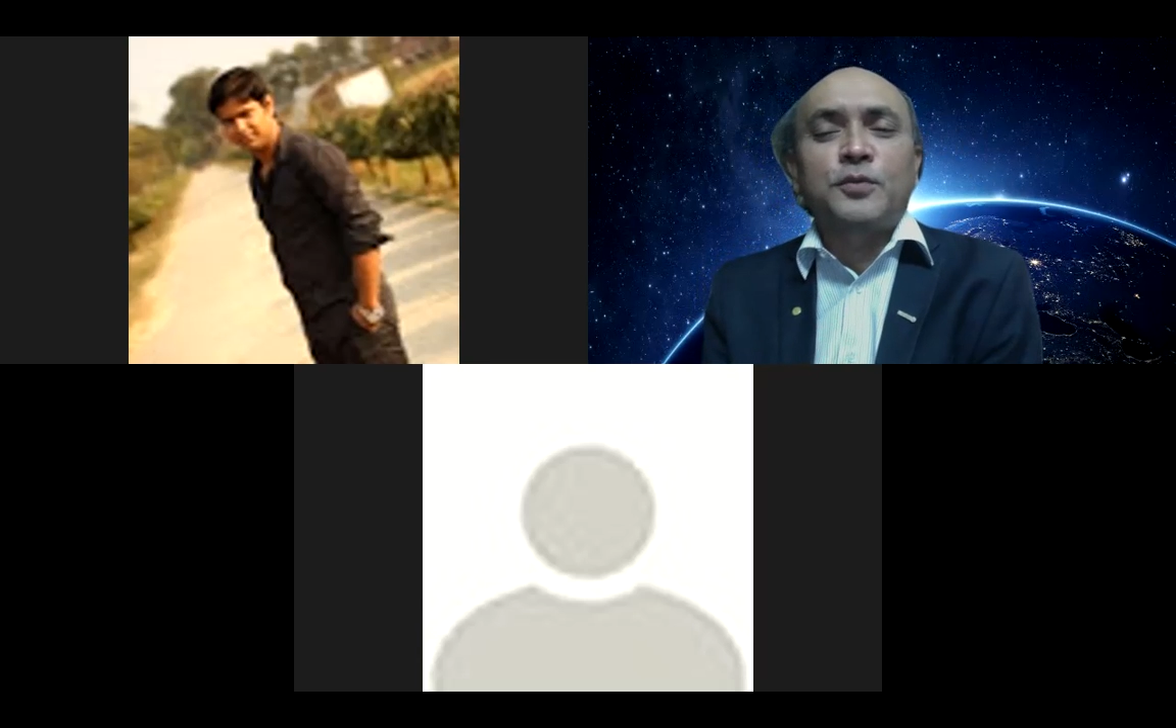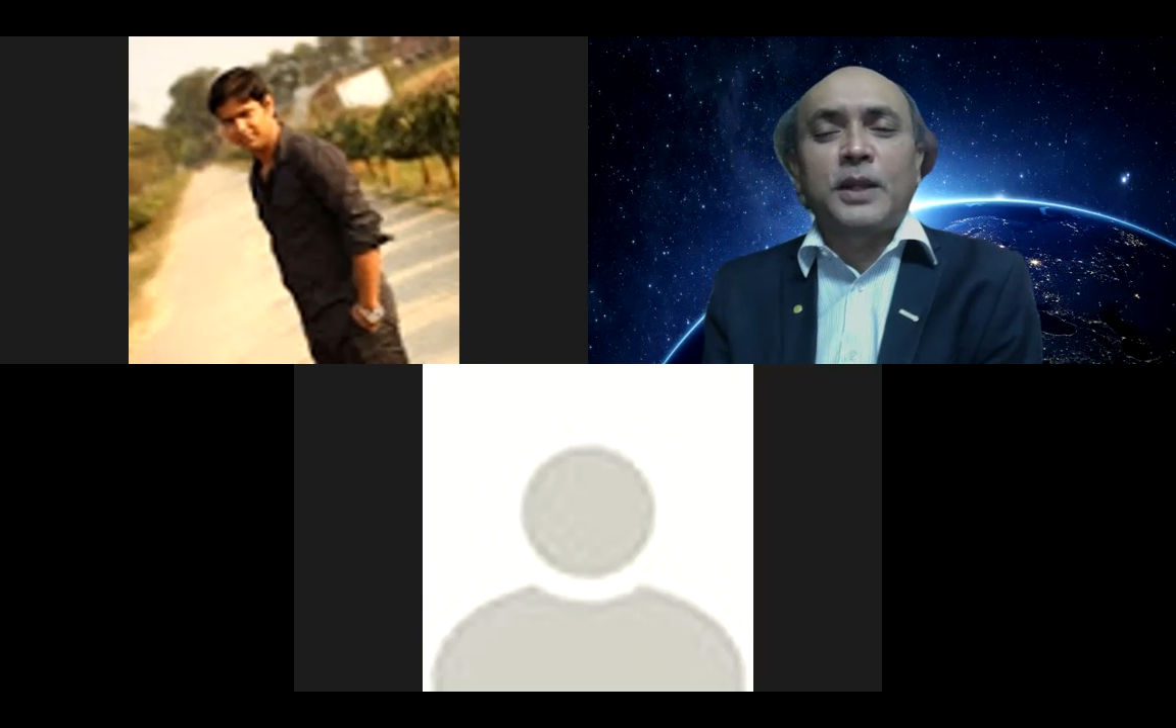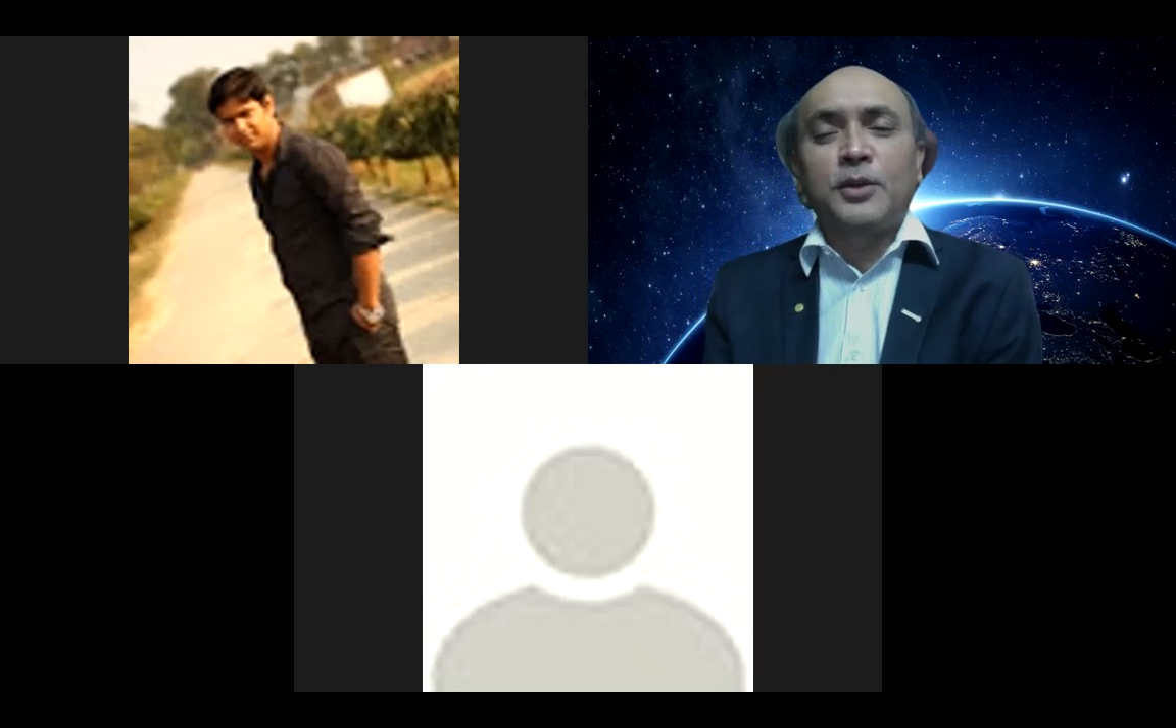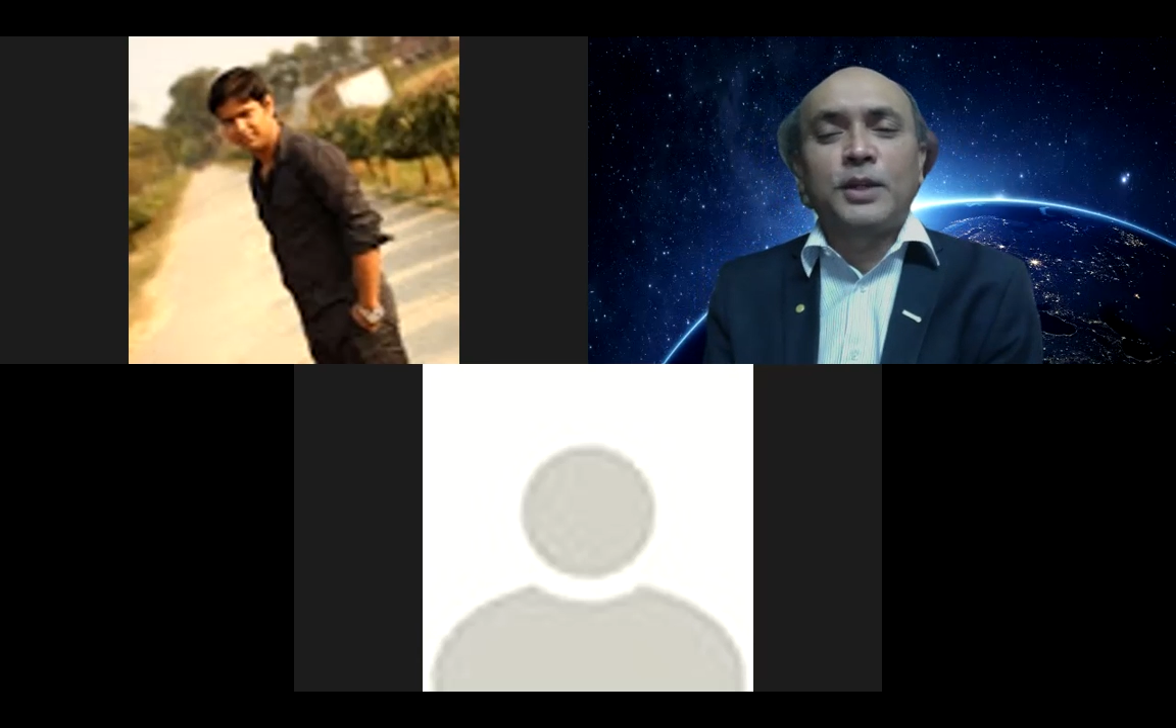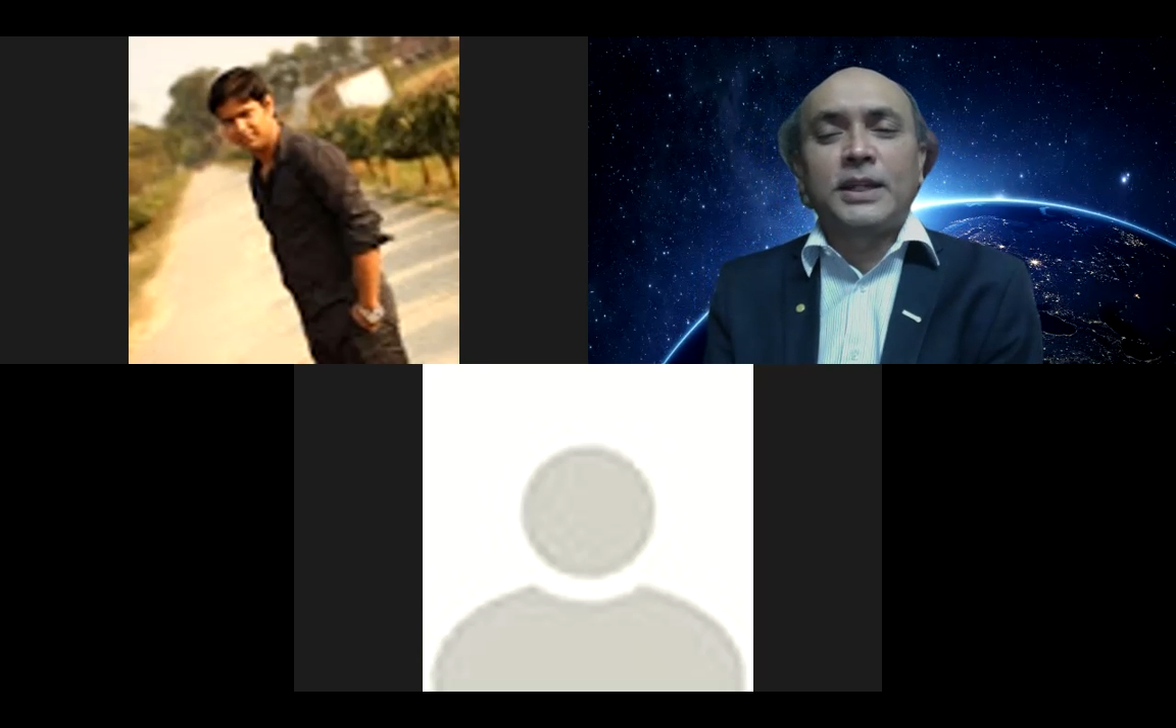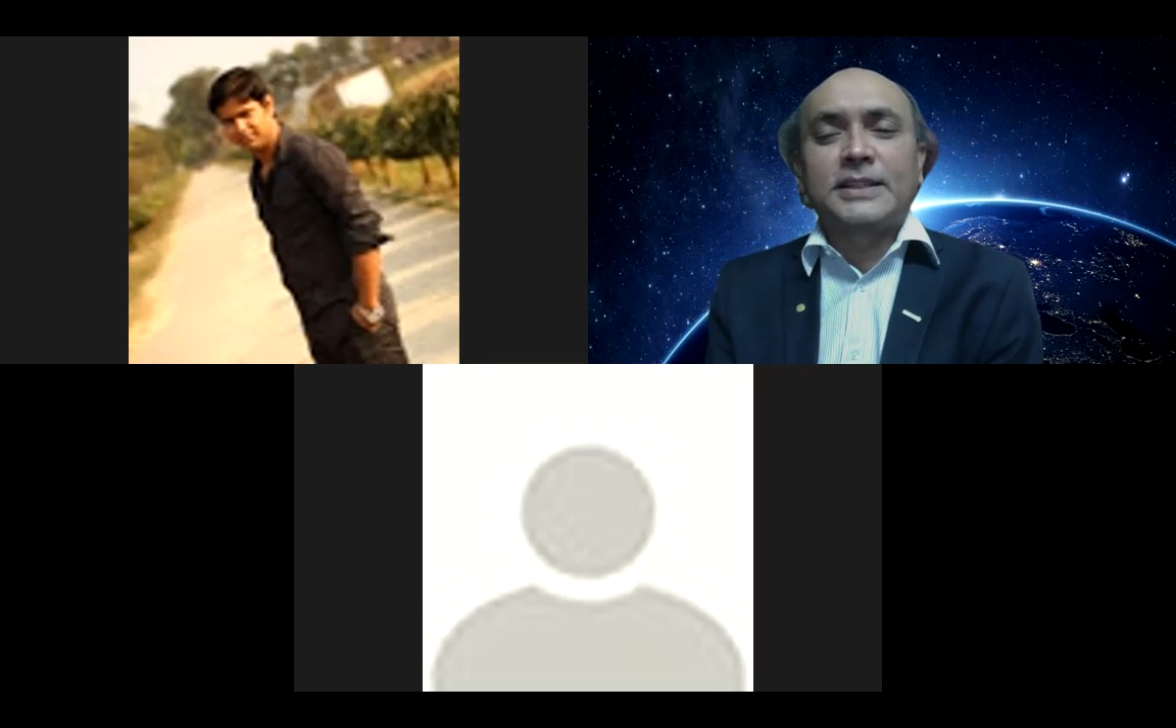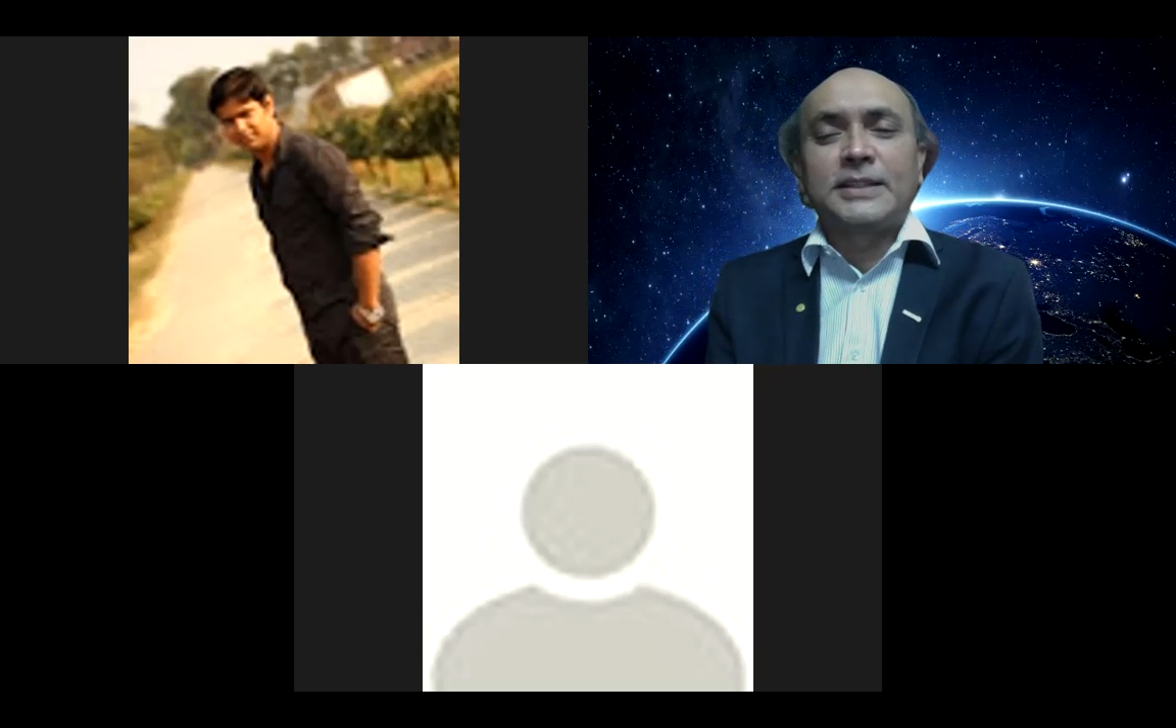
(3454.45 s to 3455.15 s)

phenolic